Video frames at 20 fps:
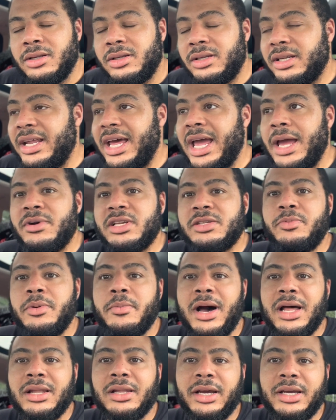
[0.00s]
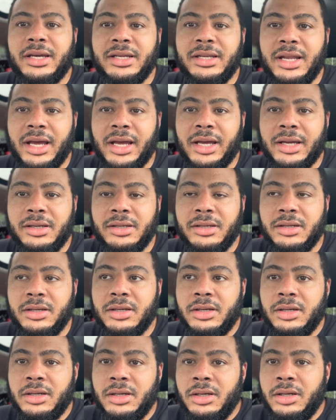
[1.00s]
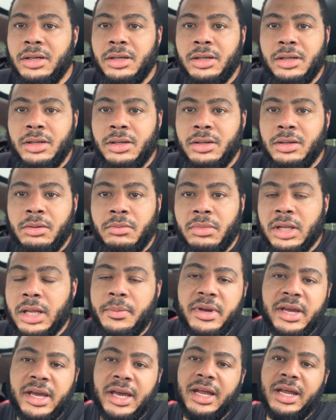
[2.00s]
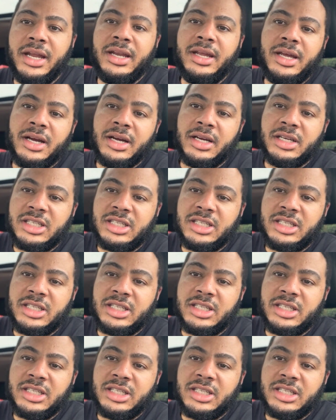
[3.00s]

Today must be my lucky day. But let me get in here,